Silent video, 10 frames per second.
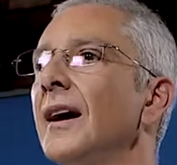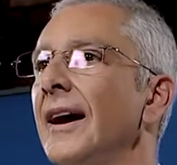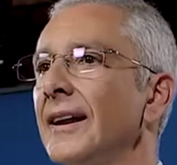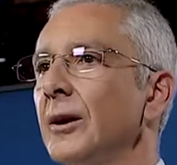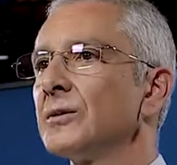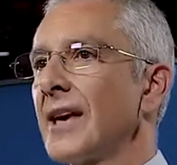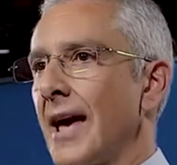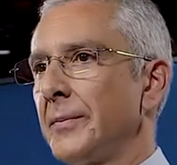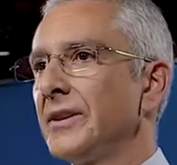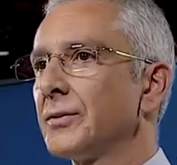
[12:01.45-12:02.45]
and he was
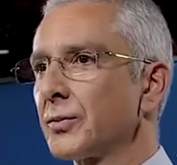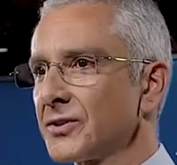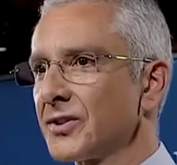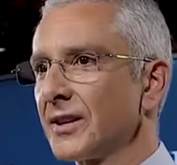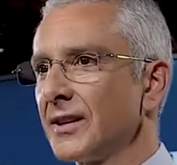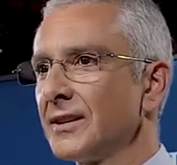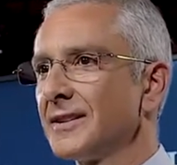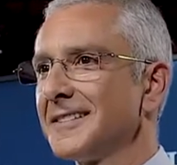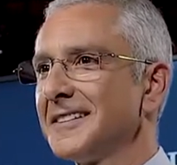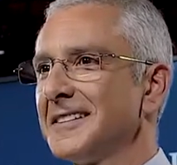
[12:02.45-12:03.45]
happy to proceed.
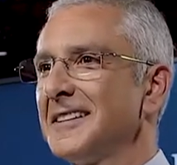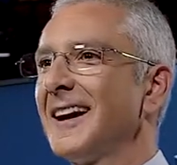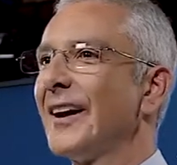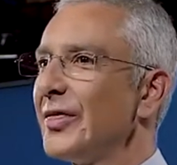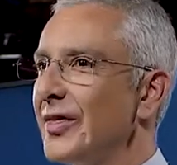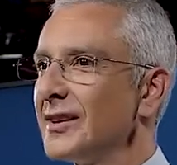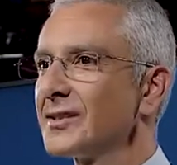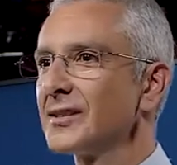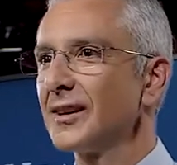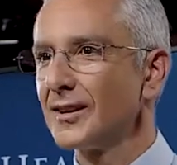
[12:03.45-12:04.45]
And
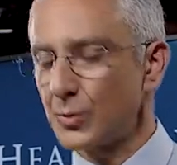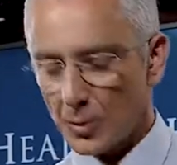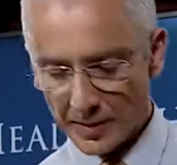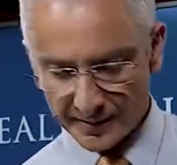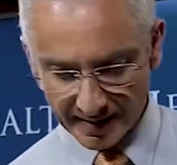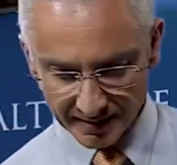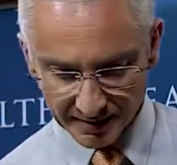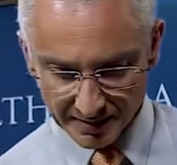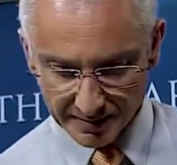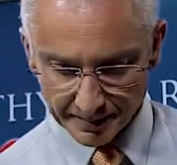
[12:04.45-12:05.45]
this is what we found.